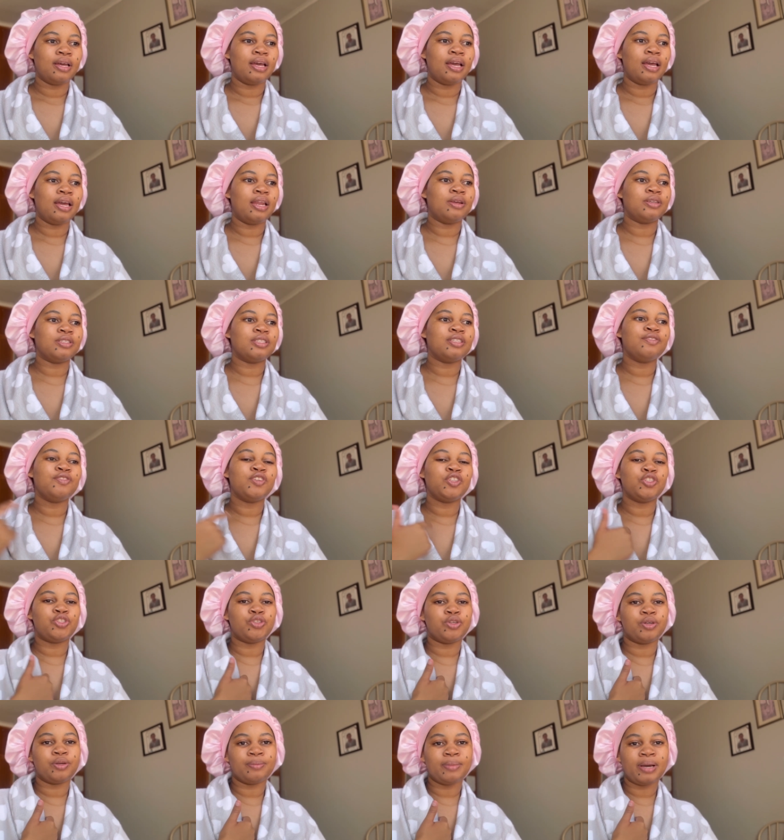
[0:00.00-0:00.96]
and I wasn't even
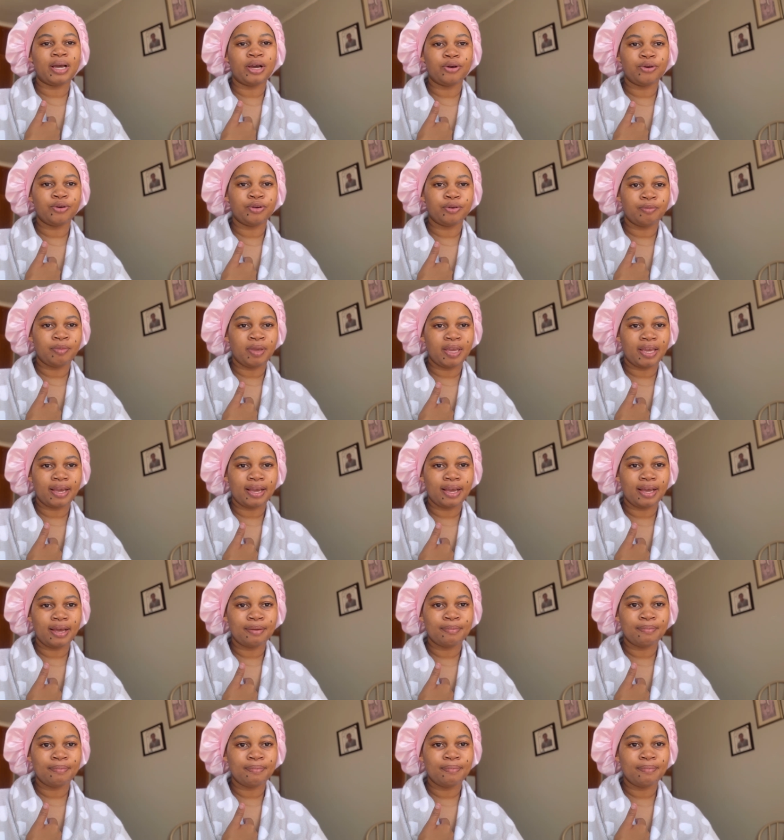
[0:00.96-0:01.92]
doing my own
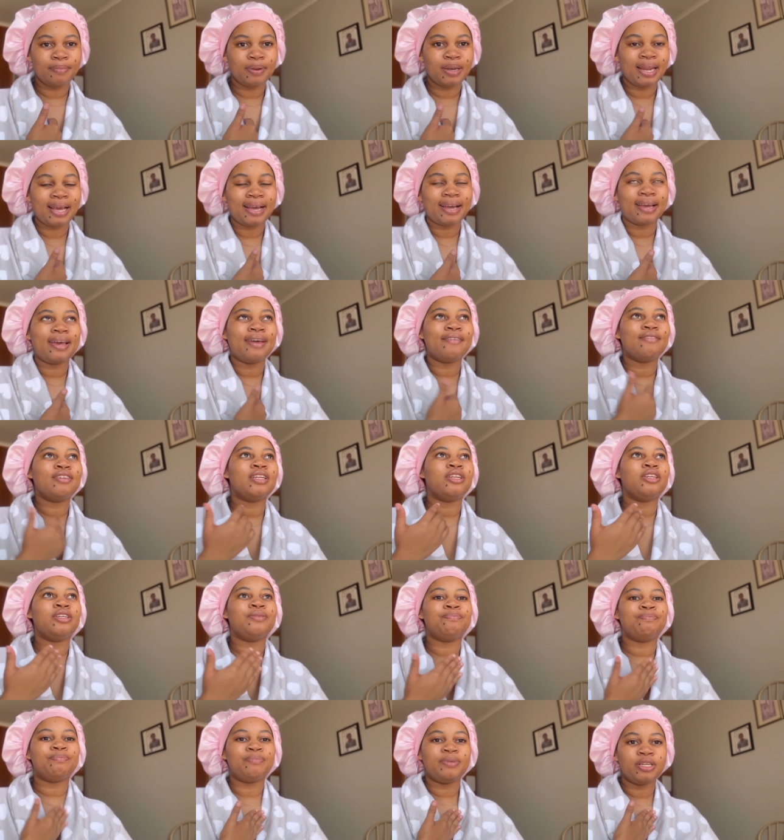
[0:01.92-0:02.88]
makeup but like I
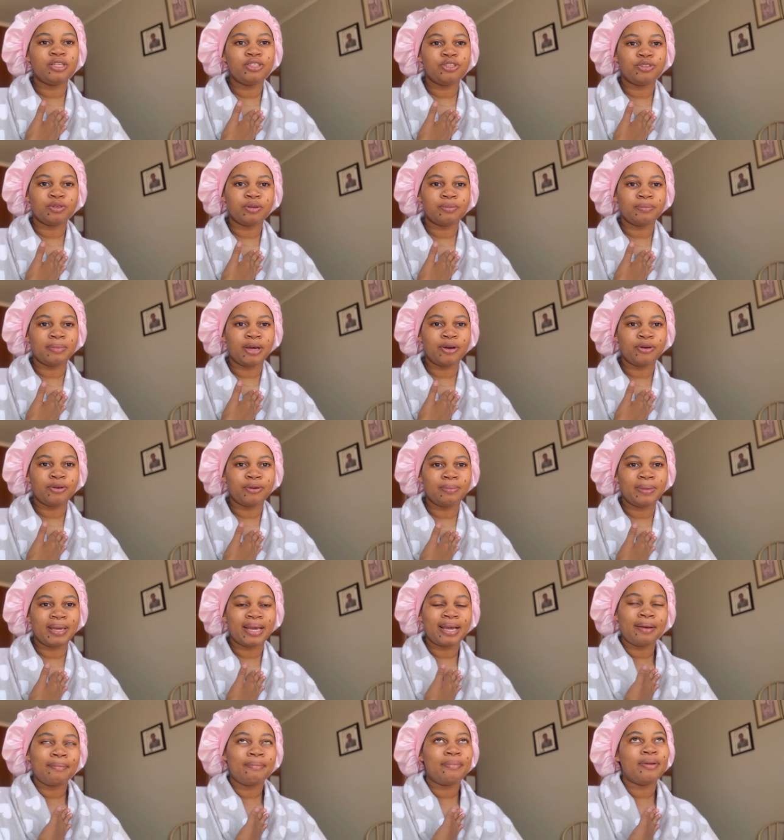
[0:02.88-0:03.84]
haven't been doing my own
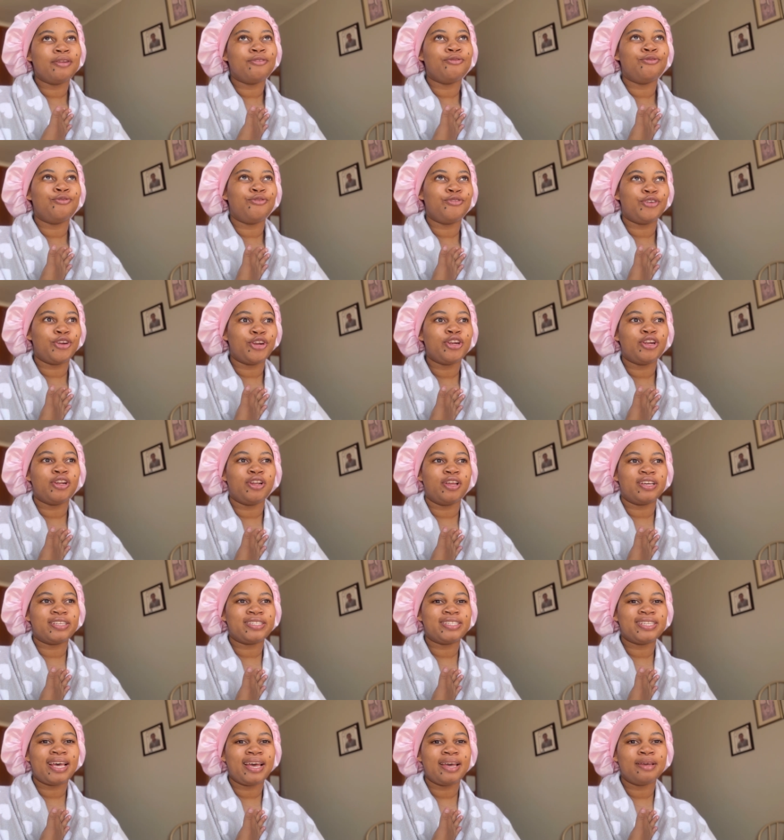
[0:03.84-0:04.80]
makeup in a very
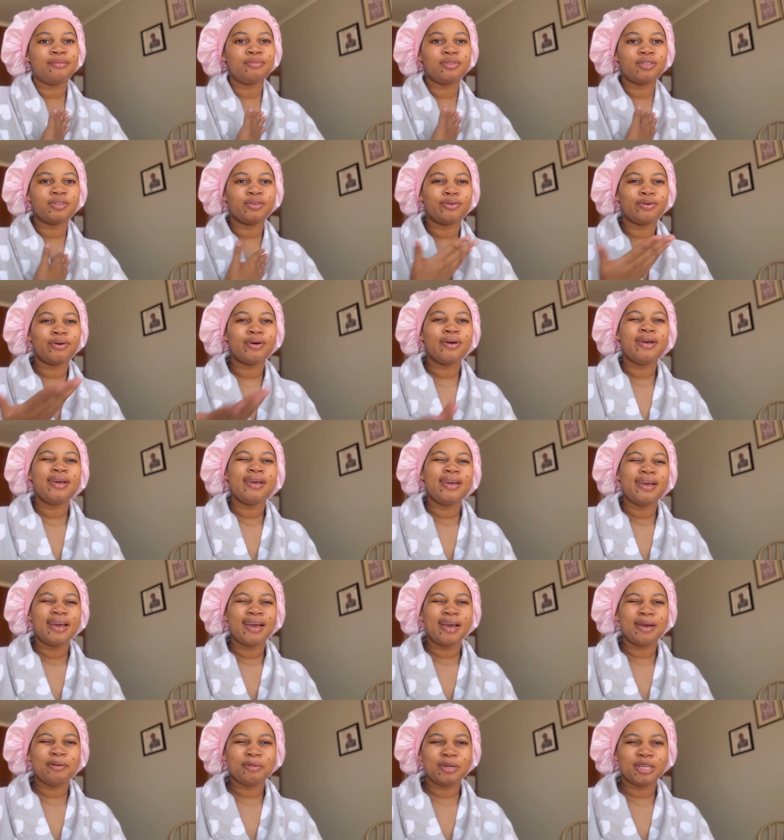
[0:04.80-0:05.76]
long time so
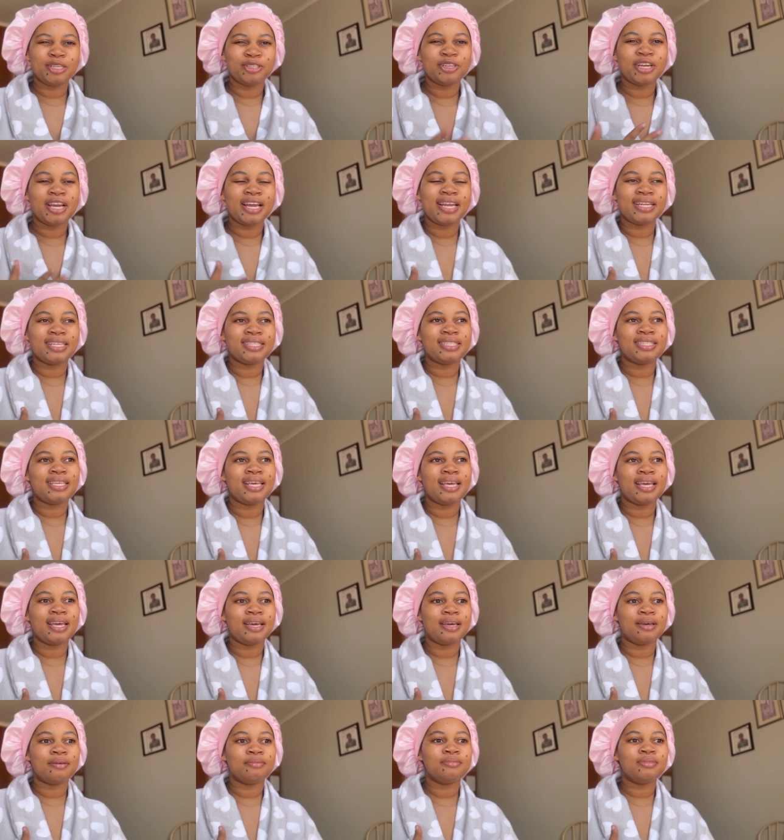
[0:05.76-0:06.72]
I'm gonna try an
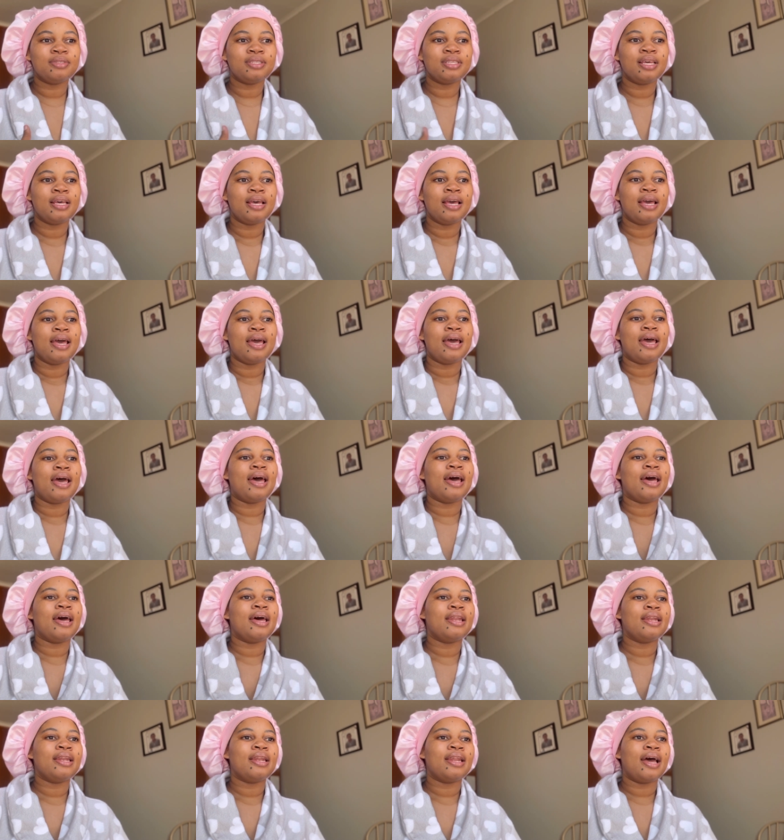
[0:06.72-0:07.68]
attempt
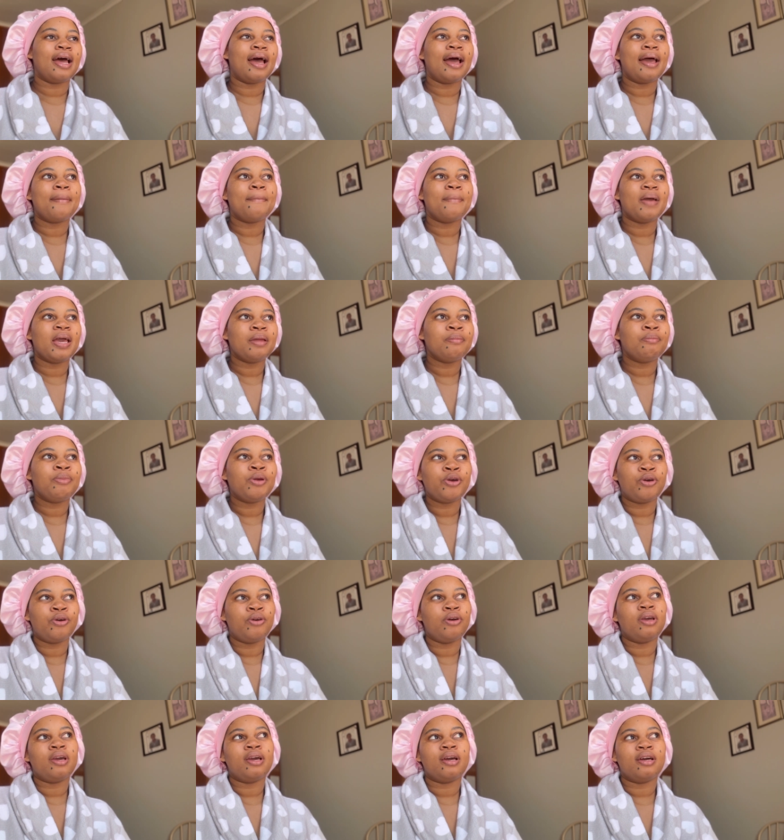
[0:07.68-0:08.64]
and I might be
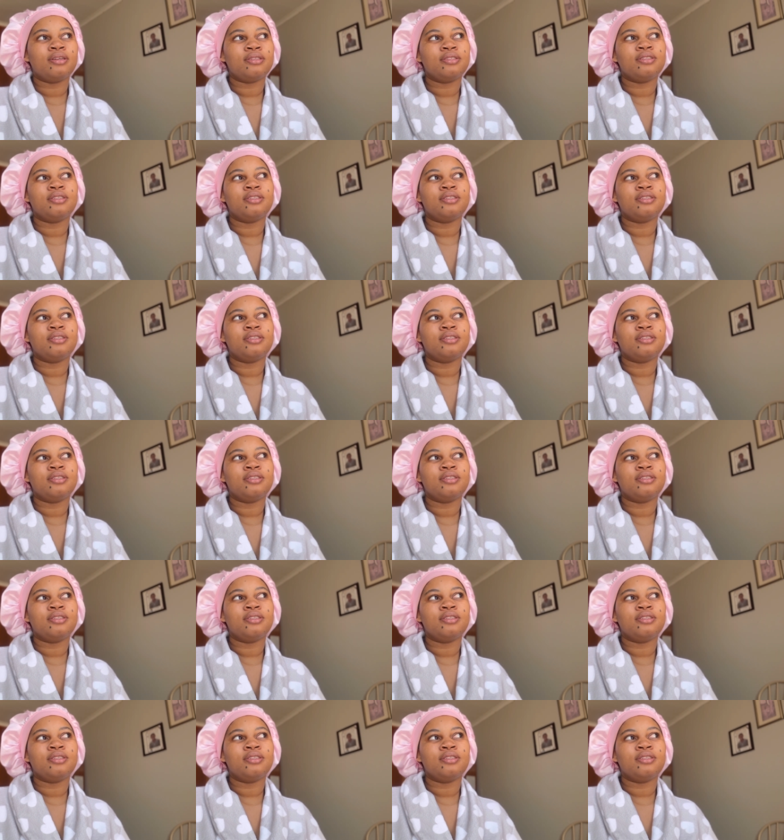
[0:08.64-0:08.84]
going out